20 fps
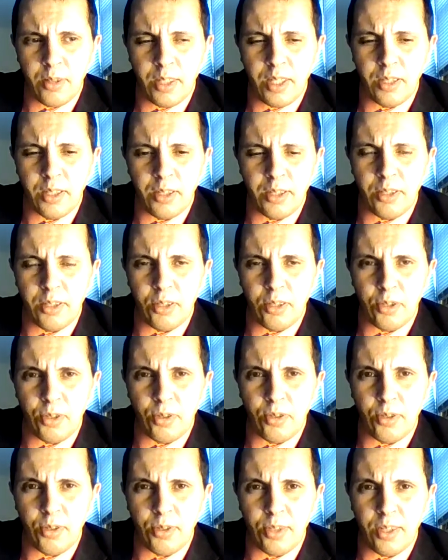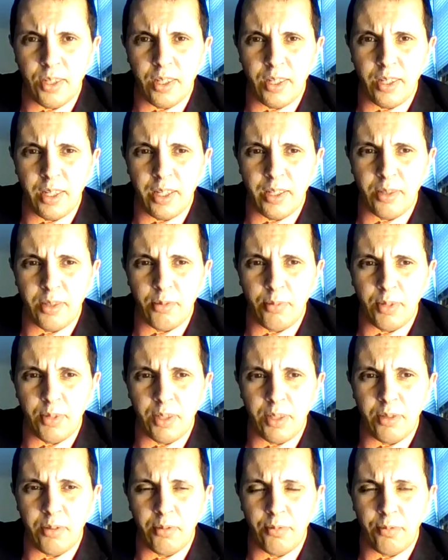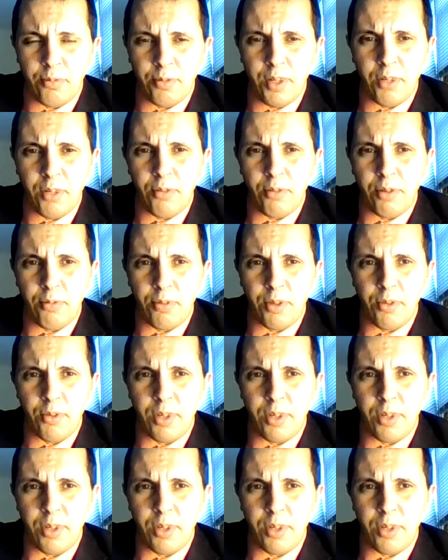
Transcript: candidatures has been very